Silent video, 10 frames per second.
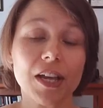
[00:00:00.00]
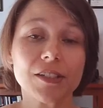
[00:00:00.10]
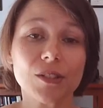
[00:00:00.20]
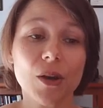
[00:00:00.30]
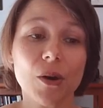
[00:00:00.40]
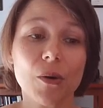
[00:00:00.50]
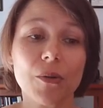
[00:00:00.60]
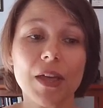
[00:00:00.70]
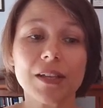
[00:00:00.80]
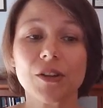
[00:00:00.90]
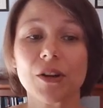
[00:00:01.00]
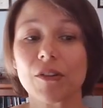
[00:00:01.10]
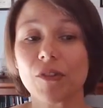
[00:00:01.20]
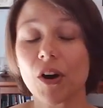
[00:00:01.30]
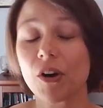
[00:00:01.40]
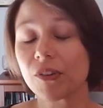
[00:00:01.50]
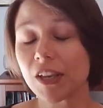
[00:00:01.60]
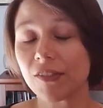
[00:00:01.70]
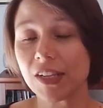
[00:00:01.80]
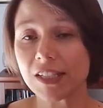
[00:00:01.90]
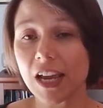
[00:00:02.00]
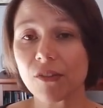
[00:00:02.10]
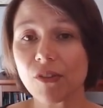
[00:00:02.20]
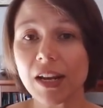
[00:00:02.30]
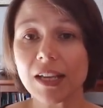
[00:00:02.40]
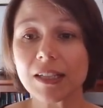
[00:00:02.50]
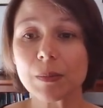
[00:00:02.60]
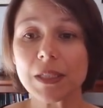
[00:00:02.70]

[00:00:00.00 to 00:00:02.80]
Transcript: And so that's going to involve giving diuretics,